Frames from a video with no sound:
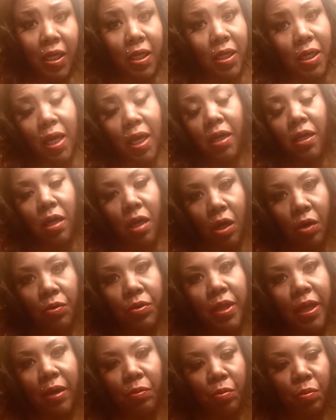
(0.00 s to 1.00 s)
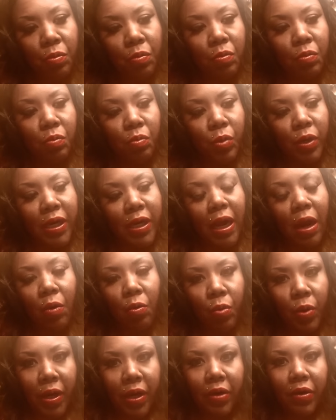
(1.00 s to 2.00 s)
And I know that when I
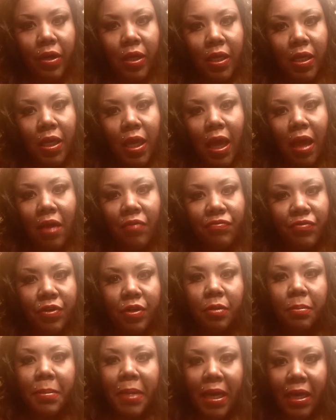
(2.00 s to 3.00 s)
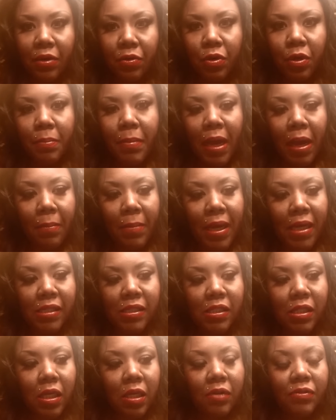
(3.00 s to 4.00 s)
wear it, I feel better about
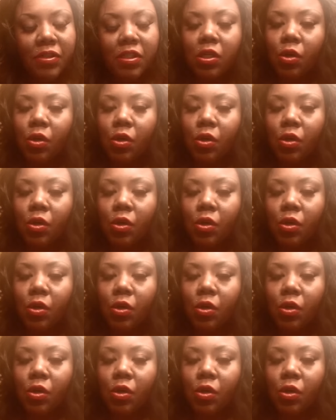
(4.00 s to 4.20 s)
myself.